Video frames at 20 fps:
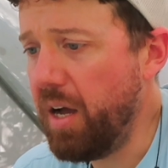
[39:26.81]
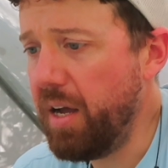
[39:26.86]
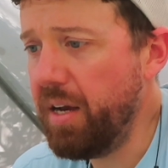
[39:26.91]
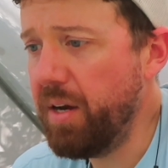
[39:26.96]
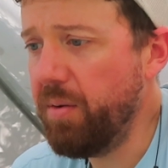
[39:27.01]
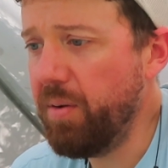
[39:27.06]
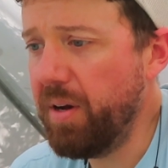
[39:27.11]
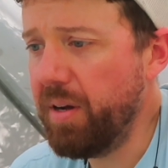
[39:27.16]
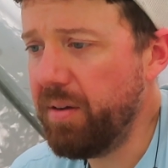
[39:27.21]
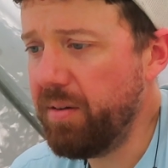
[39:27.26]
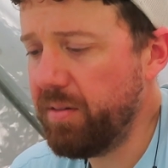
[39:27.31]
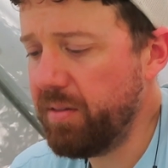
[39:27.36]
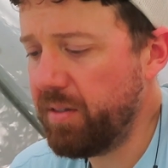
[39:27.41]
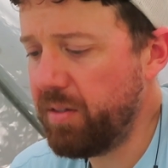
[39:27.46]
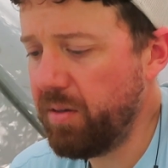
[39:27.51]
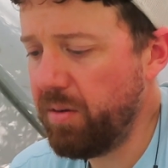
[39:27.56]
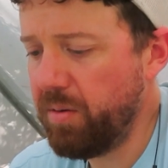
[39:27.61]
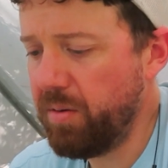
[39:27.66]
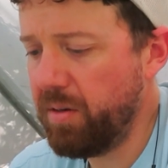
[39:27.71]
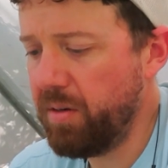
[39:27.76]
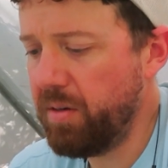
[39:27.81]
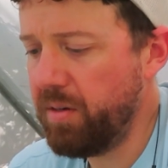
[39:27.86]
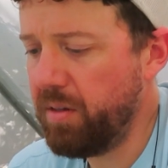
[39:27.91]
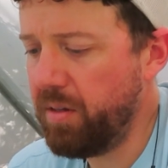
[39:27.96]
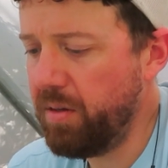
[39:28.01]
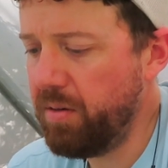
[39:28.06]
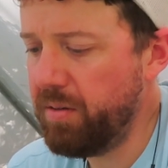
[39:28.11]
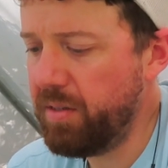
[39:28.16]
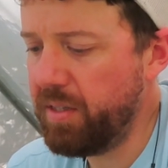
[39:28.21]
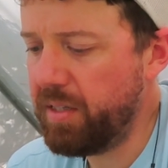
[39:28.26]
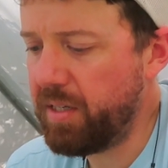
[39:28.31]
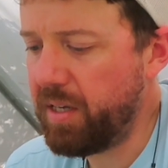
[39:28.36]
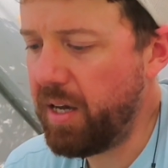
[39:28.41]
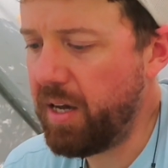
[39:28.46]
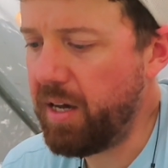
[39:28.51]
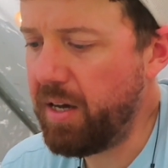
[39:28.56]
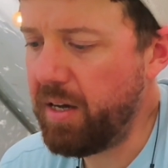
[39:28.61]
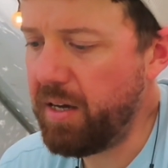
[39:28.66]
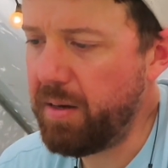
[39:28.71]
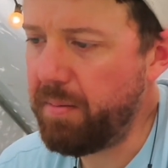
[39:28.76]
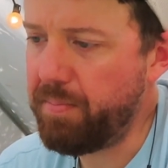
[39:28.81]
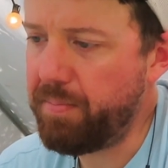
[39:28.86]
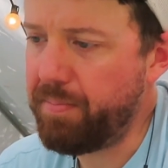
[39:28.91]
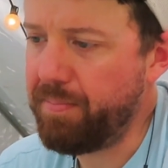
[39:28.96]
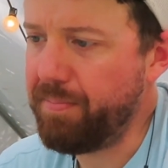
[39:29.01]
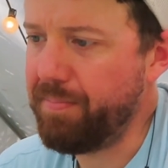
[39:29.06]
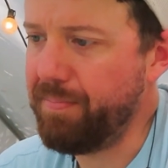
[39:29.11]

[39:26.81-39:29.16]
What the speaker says: Anyway, so we're going to load this guy up.